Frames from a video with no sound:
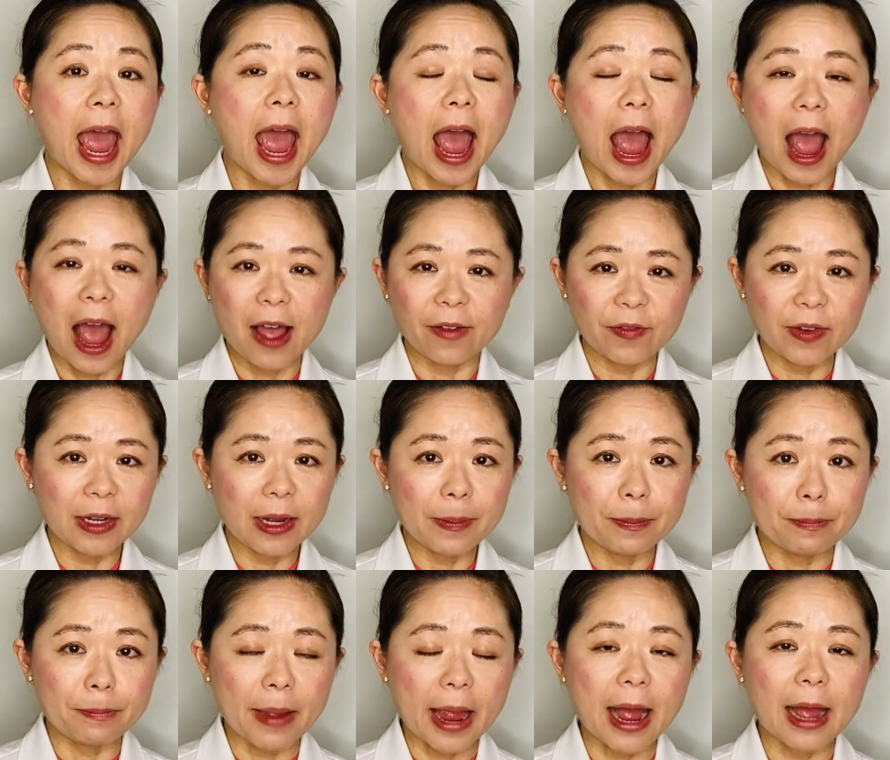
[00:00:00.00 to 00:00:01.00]
Having a
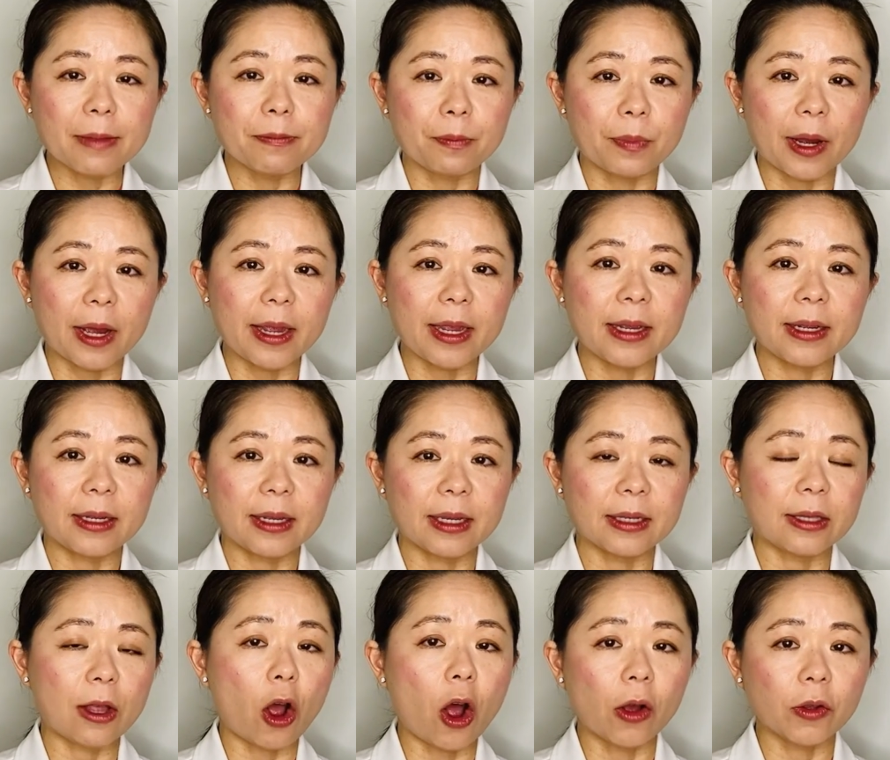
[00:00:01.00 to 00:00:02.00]
bad bite can
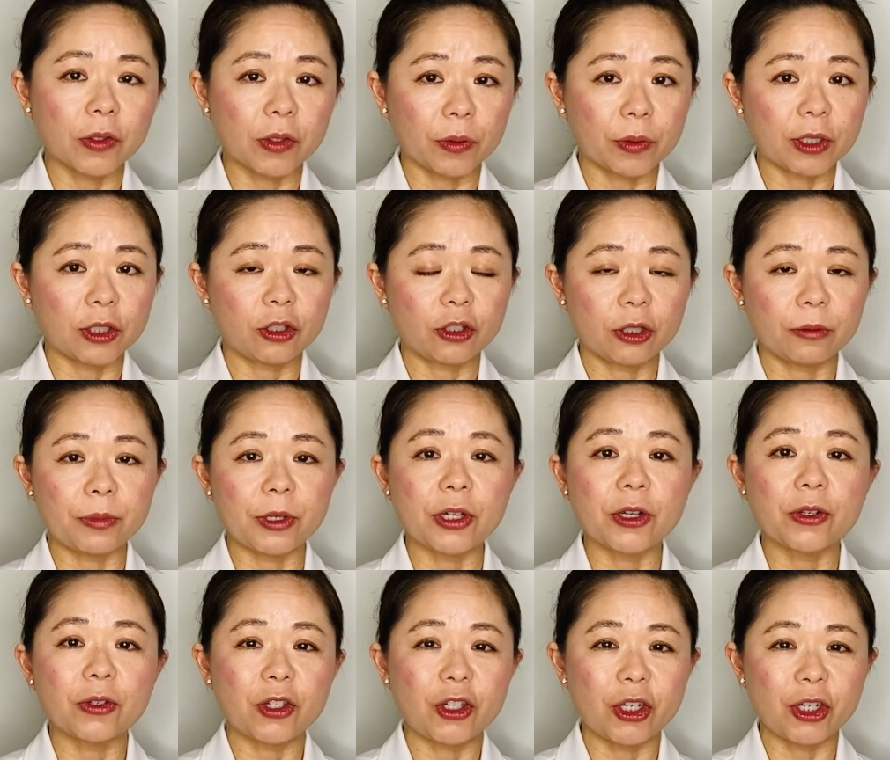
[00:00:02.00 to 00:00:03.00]
also
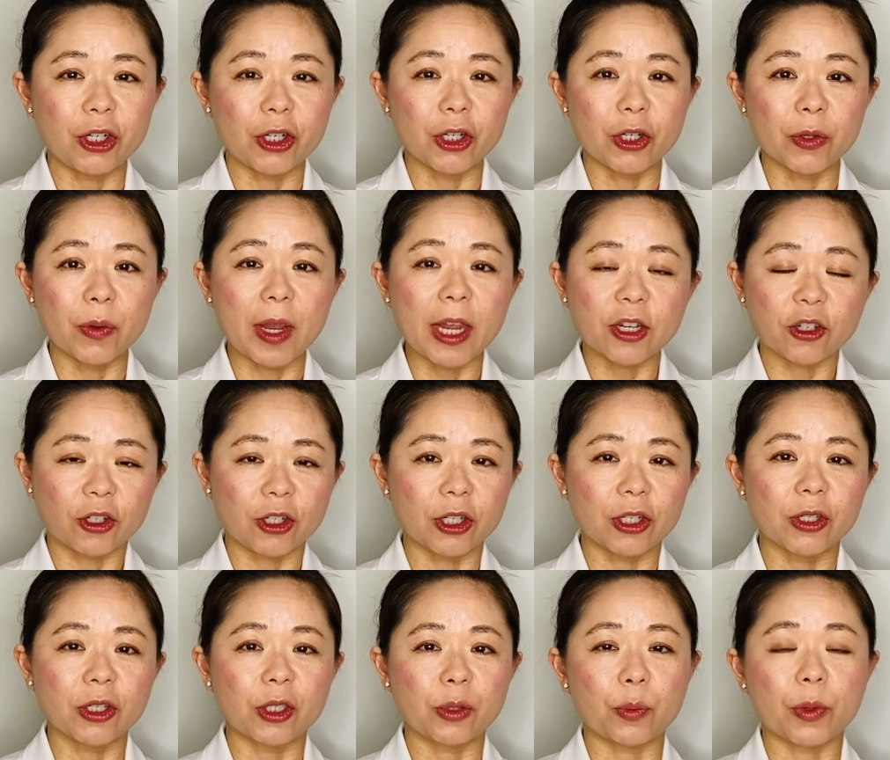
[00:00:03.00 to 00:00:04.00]
contribute to
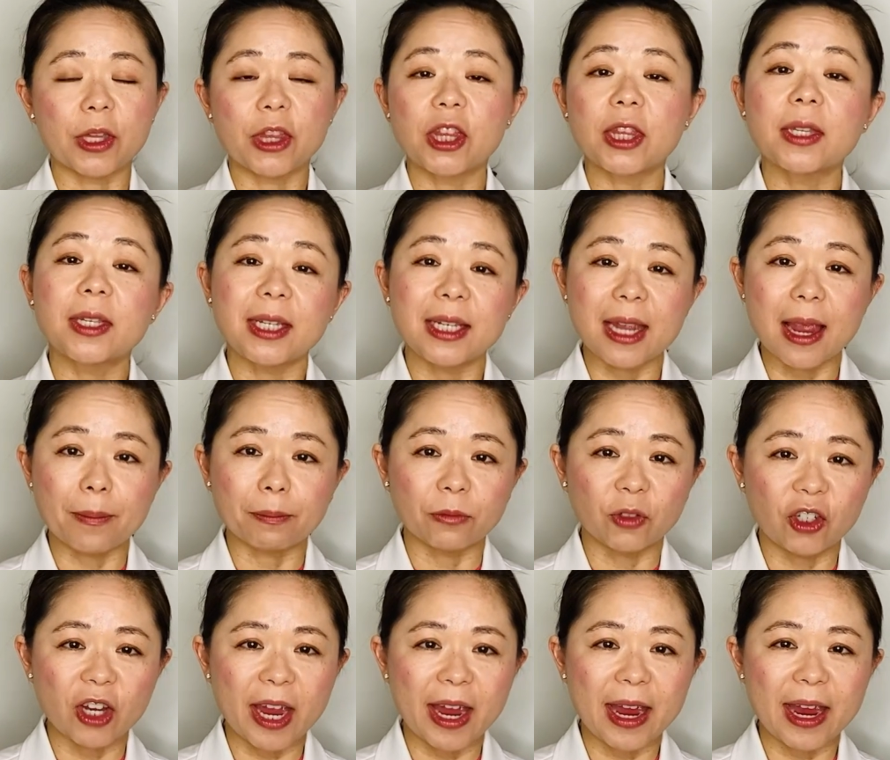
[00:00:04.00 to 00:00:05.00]
issues with
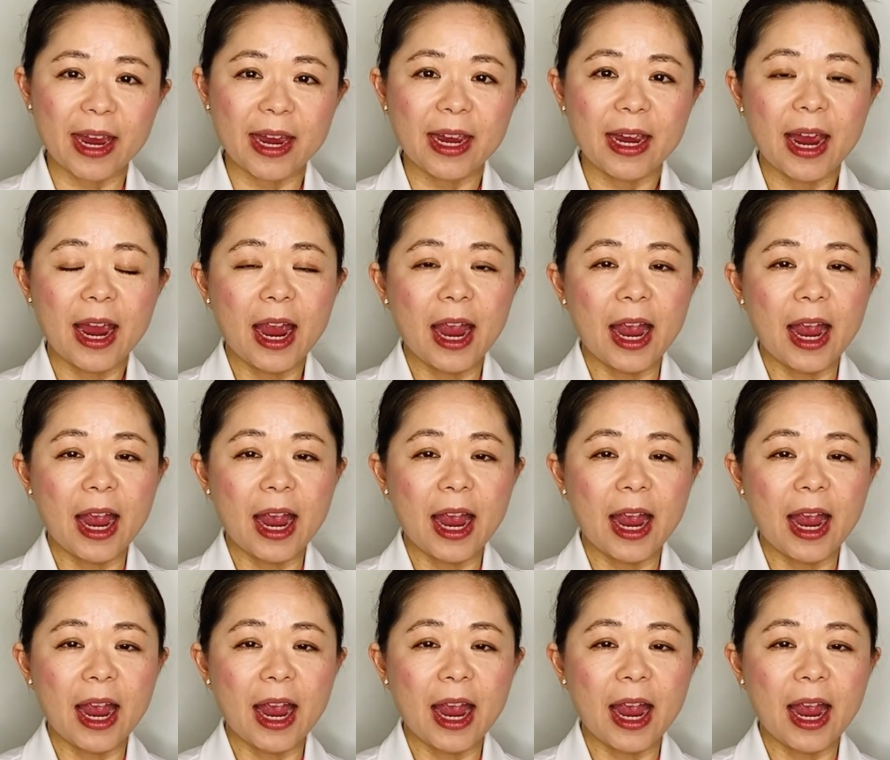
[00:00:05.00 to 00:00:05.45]
TMJ,